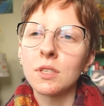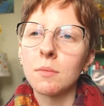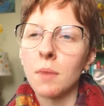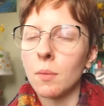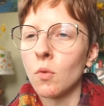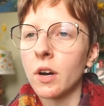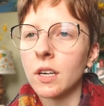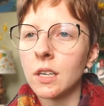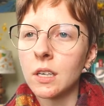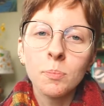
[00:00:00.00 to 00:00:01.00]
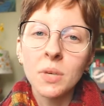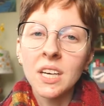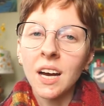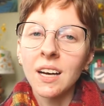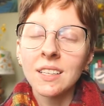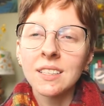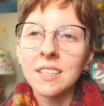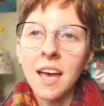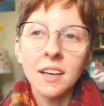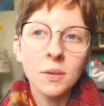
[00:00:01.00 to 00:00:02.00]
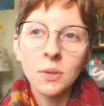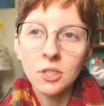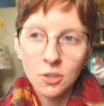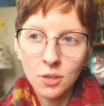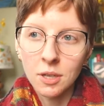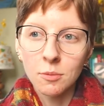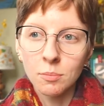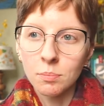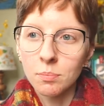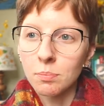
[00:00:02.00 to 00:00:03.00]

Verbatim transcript: to memoir, because anyone who can